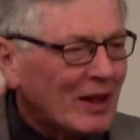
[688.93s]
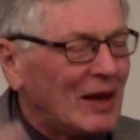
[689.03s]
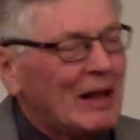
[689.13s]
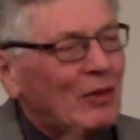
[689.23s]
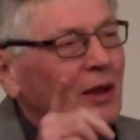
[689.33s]

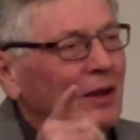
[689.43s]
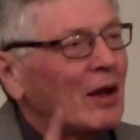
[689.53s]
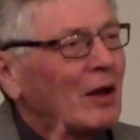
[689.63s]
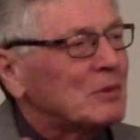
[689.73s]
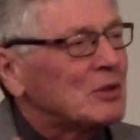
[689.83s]
Nathan
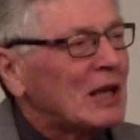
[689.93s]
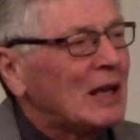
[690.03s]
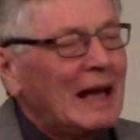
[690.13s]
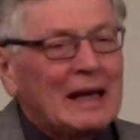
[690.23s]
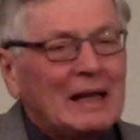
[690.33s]
comes
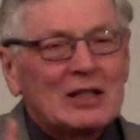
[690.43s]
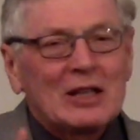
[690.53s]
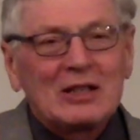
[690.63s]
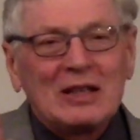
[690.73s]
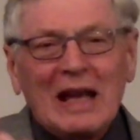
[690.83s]
and he
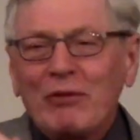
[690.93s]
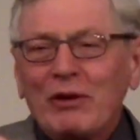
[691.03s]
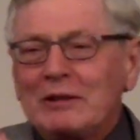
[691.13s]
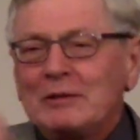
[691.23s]
says, David,